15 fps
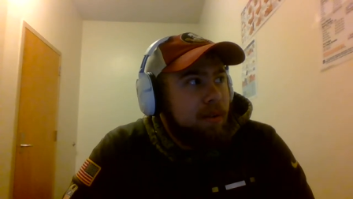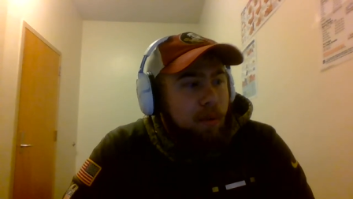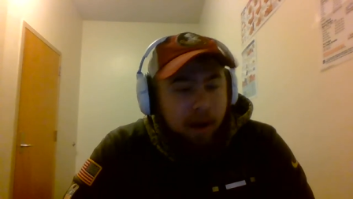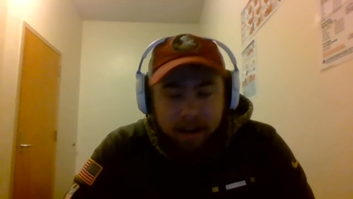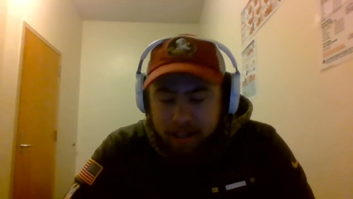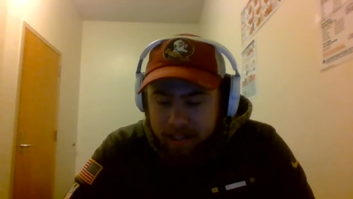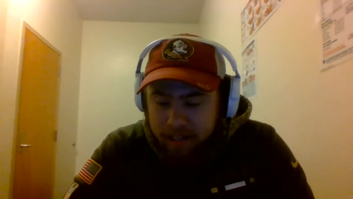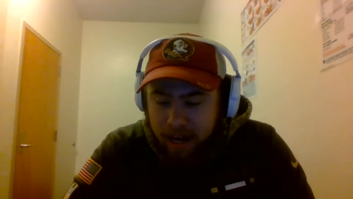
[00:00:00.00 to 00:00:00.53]

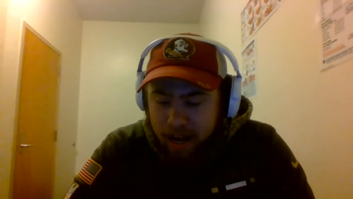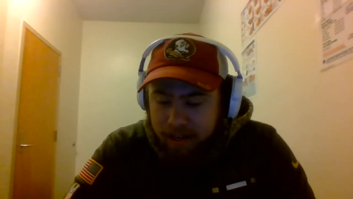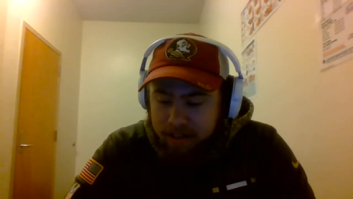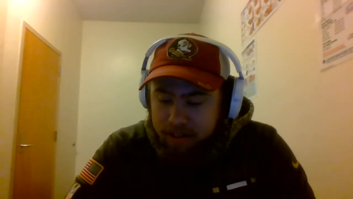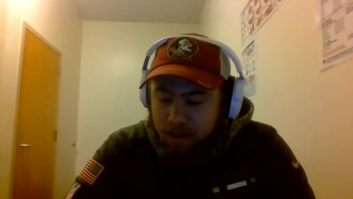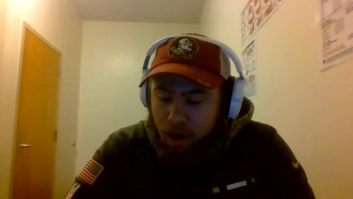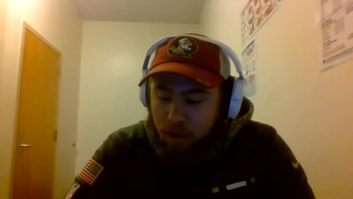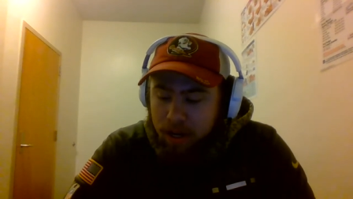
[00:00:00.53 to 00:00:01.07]
What is
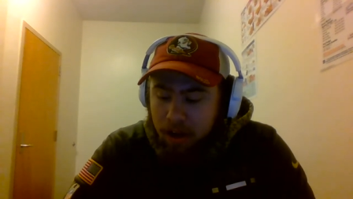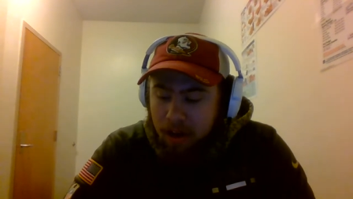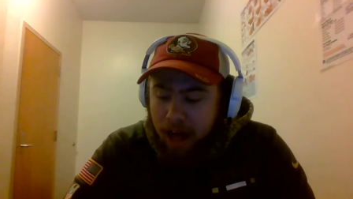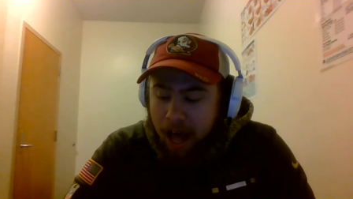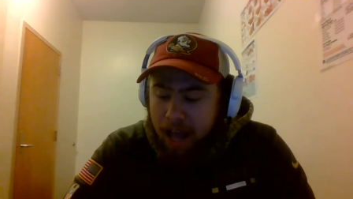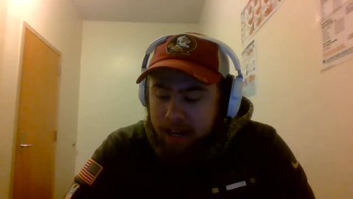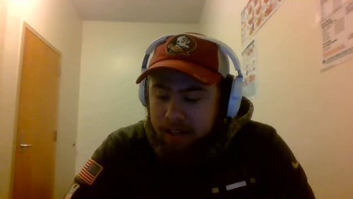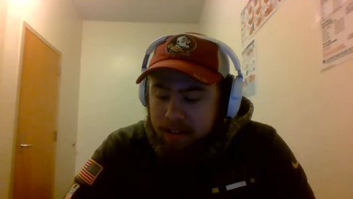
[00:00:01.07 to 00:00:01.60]
next? Odell
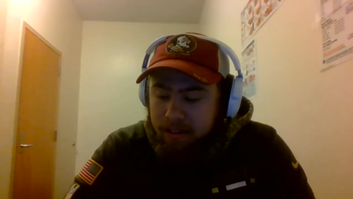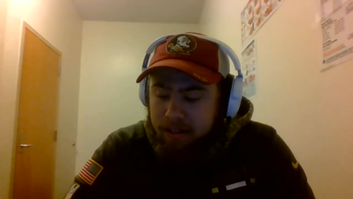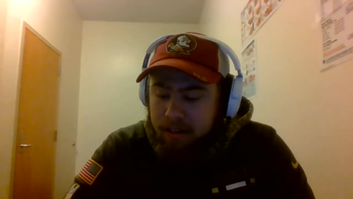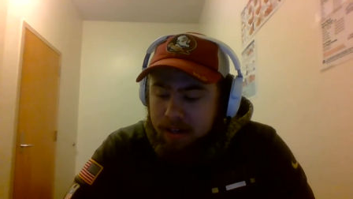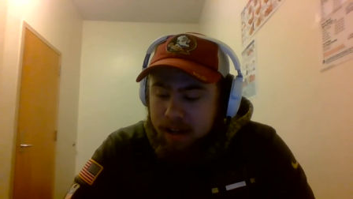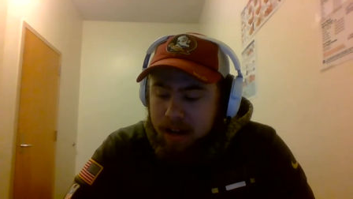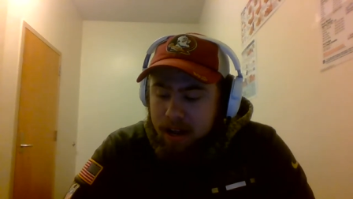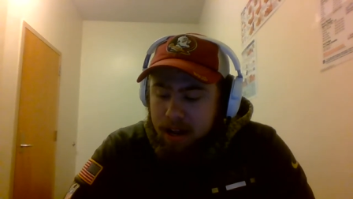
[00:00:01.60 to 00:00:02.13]

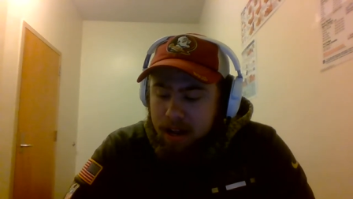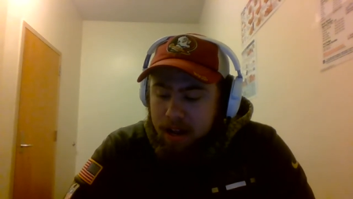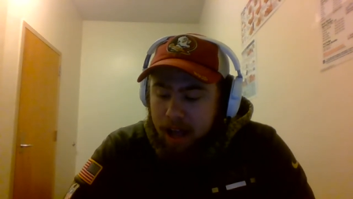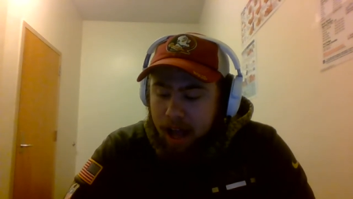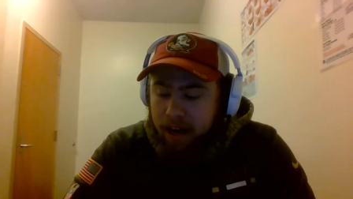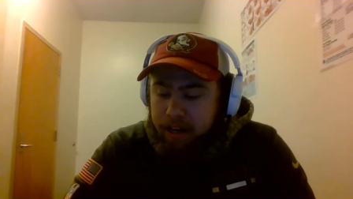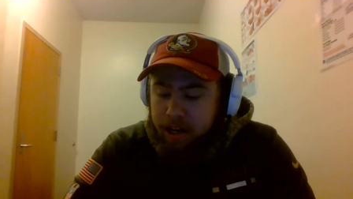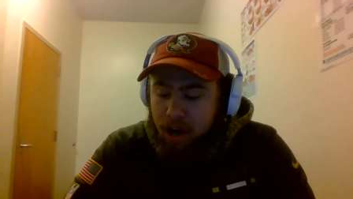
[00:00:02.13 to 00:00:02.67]
Haggins,
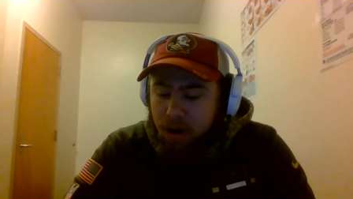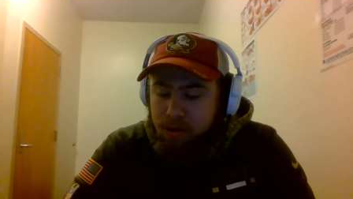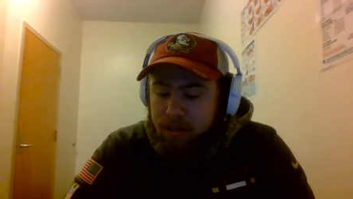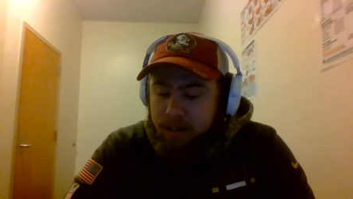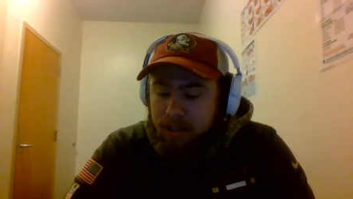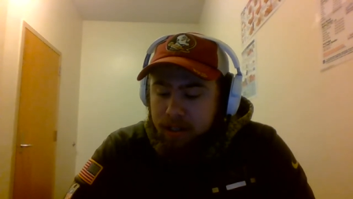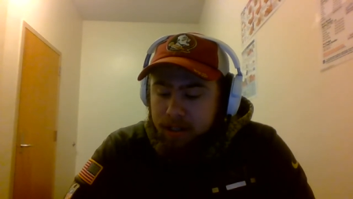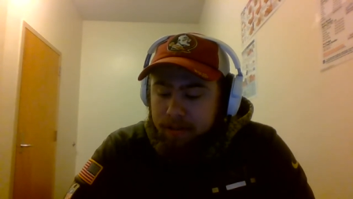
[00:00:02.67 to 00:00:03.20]
head
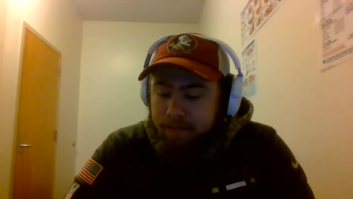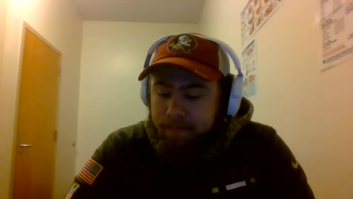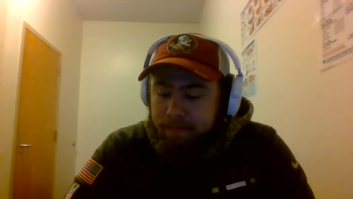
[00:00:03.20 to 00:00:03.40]
coach,